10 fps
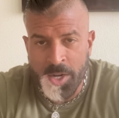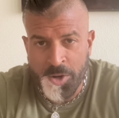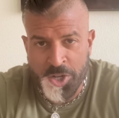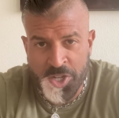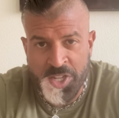
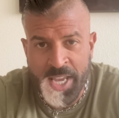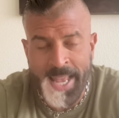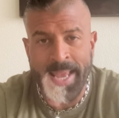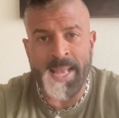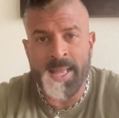You're just
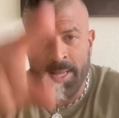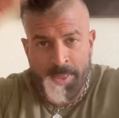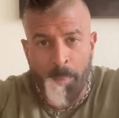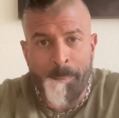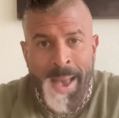getting
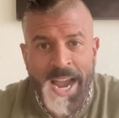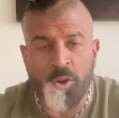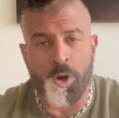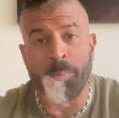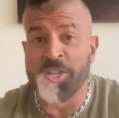the
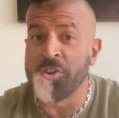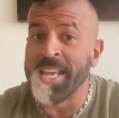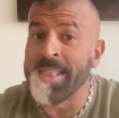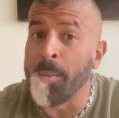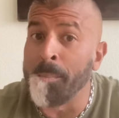macro, but you
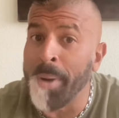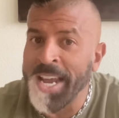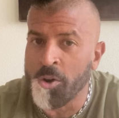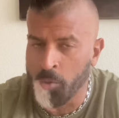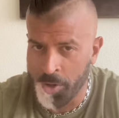need the
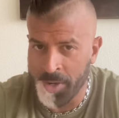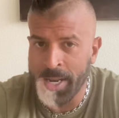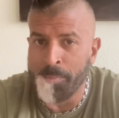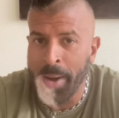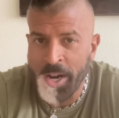micro. You
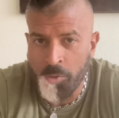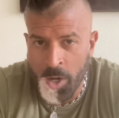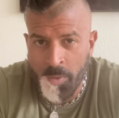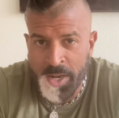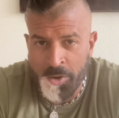need
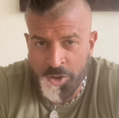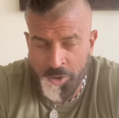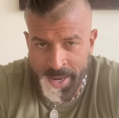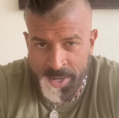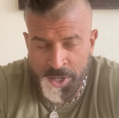
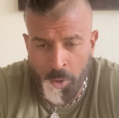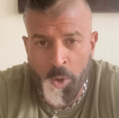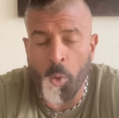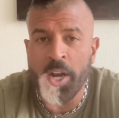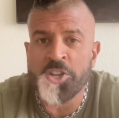micronutrients. So
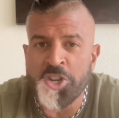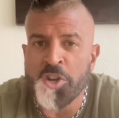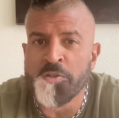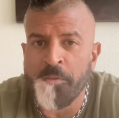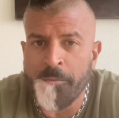you want to
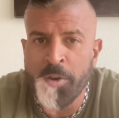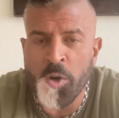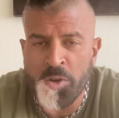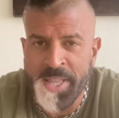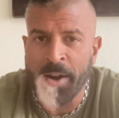choose
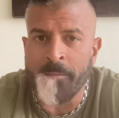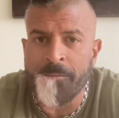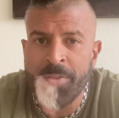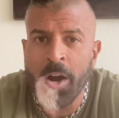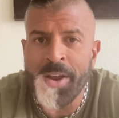foods that are
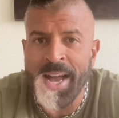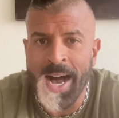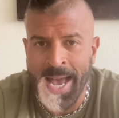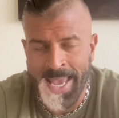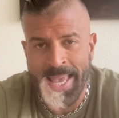very high